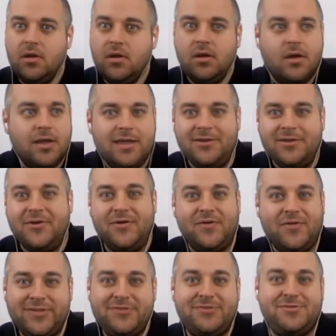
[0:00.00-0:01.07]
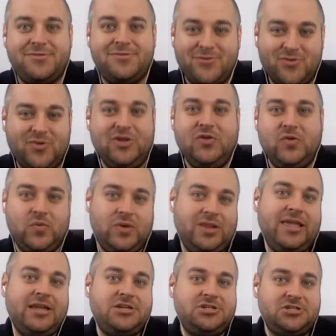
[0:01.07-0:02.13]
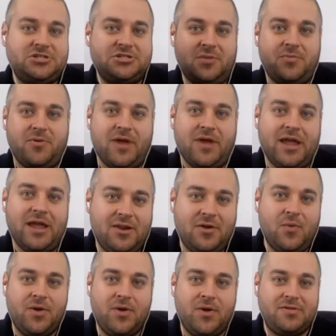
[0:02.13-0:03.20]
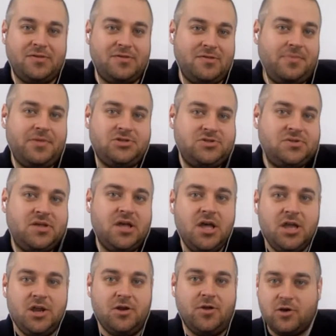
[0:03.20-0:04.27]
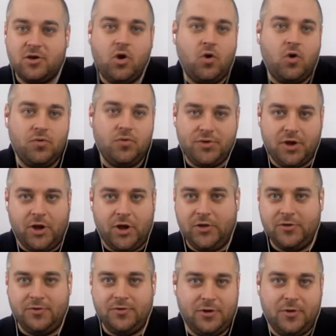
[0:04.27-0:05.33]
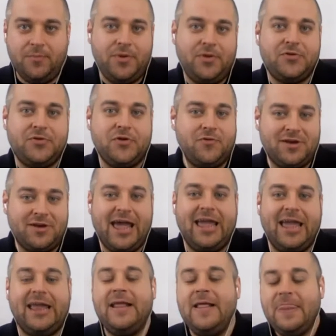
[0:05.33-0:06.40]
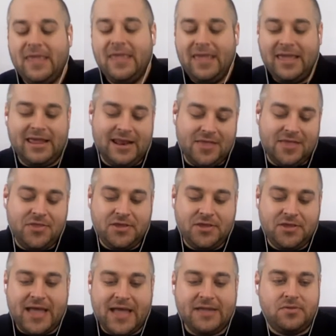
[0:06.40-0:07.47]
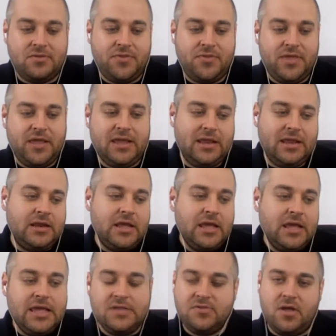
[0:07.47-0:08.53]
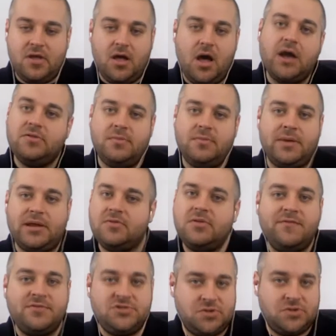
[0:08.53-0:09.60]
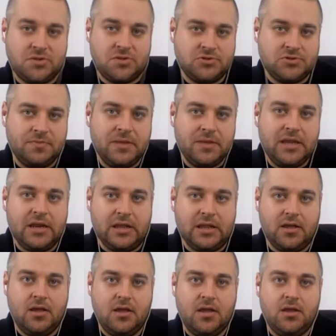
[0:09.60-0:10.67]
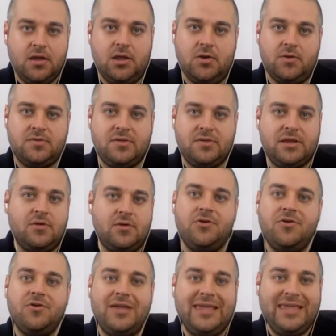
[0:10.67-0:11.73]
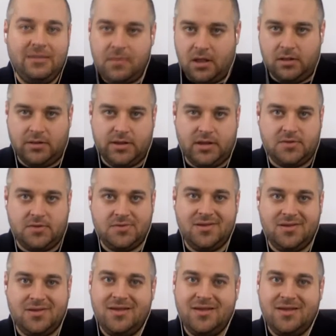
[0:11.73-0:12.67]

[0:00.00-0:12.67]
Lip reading: Again, this is a real relationship, right? It wasn't something just a cold call or built overnight. And I think that's the thing. And it's honestly, like, it's not even just social media. It's like your email list.